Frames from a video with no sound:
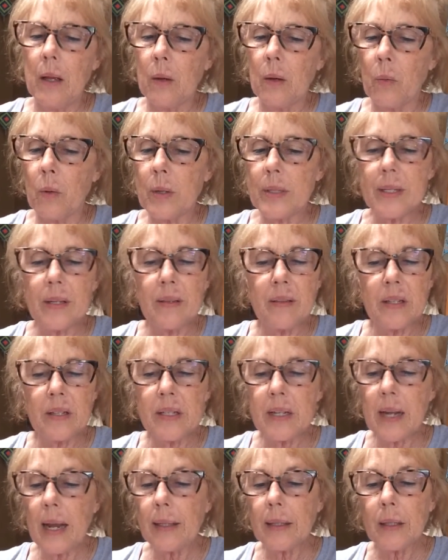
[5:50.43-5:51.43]
Was it the
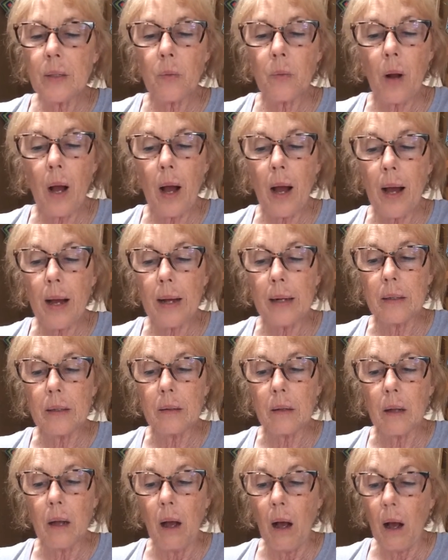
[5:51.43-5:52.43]
daily ride
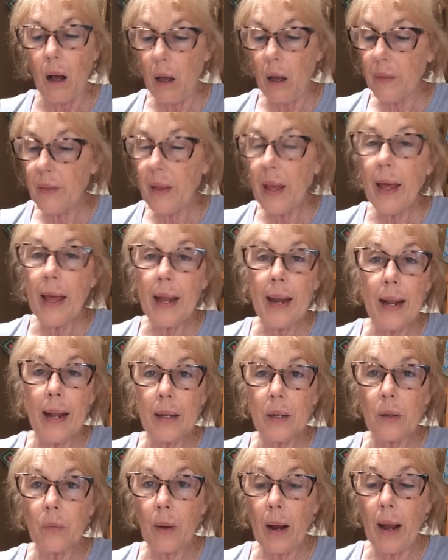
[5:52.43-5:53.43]
on the
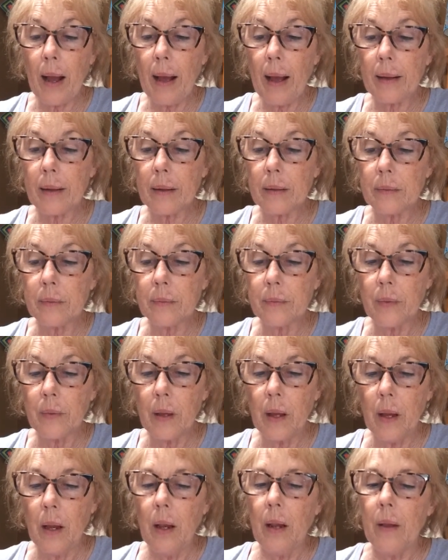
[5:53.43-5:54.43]
headache rack,
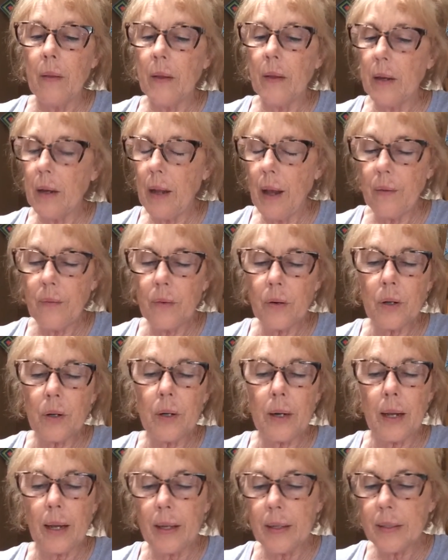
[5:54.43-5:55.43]
the
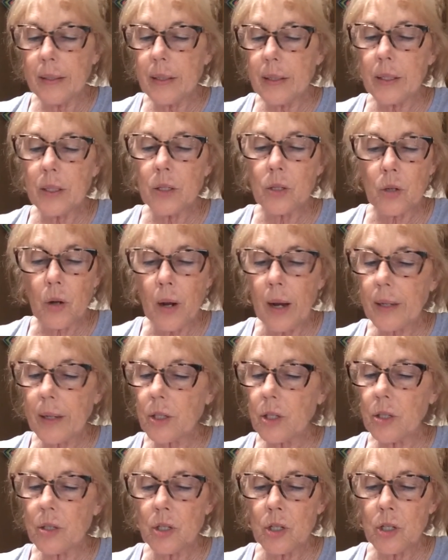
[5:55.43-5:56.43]
never-ending trek
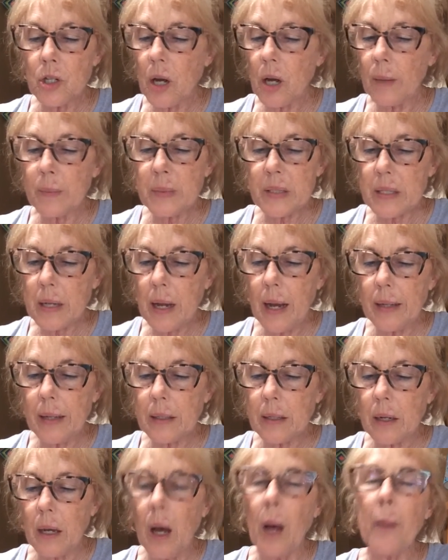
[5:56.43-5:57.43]
to the job site
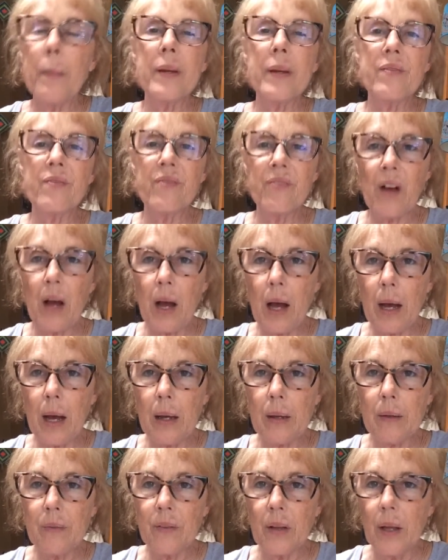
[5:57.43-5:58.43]
up at
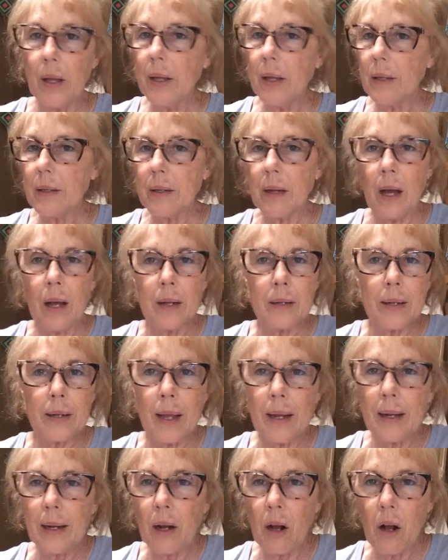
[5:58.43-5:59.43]
5, not
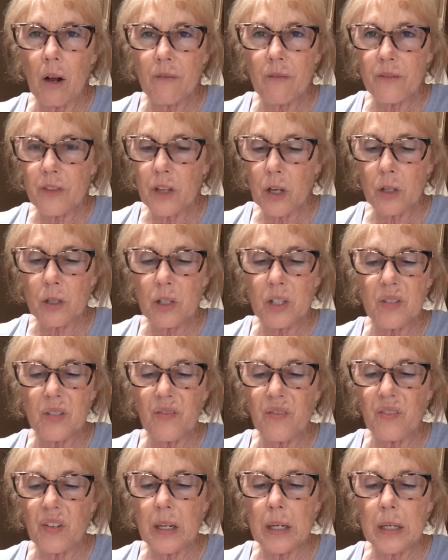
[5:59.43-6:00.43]
getting off those
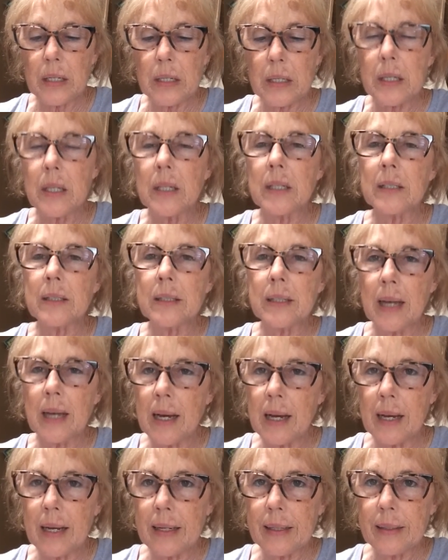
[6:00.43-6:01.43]
feet till
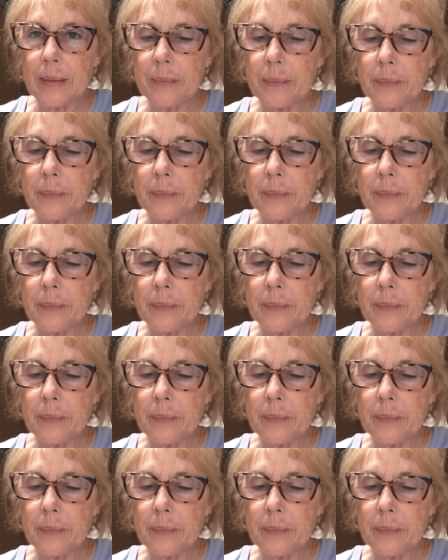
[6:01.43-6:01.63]
9?